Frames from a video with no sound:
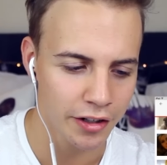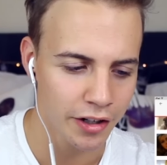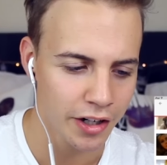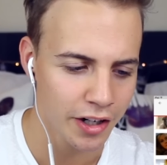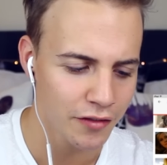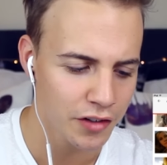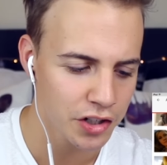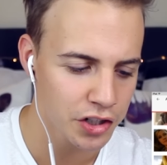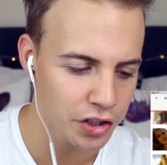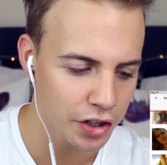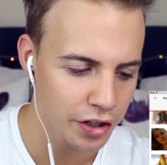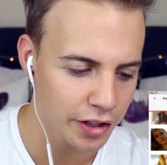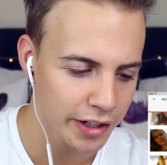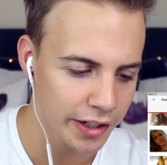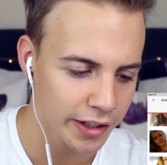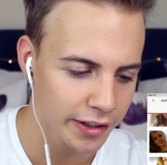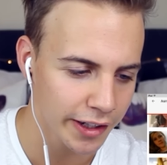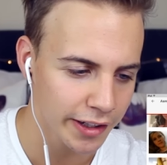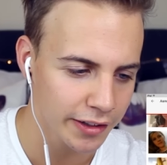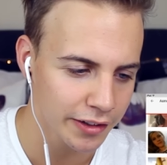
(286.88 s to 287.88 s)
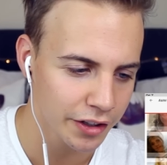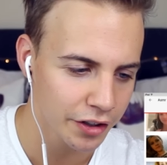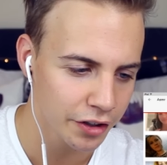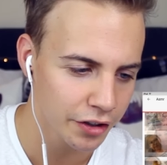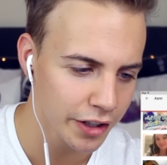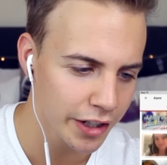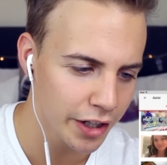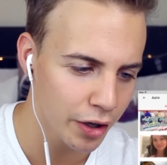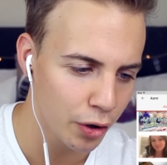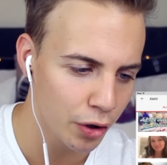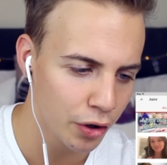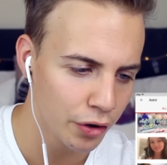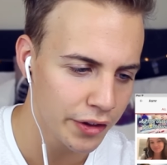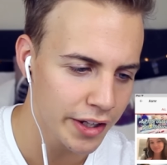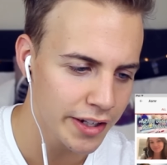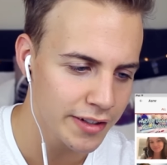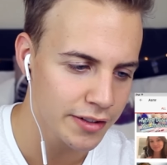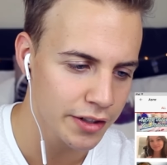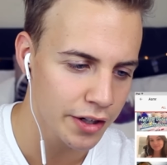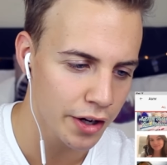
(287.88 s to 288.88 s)
Not even joking, like literally all
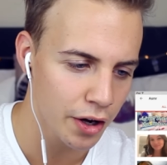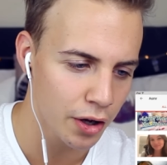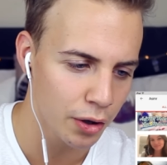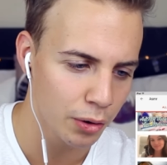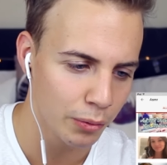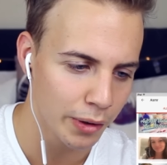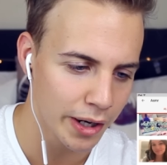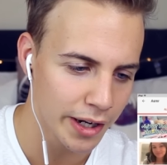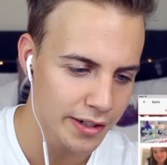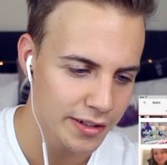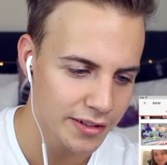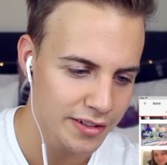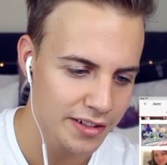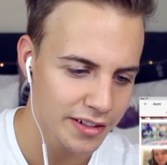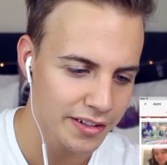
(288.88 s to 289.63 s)
these girl ones,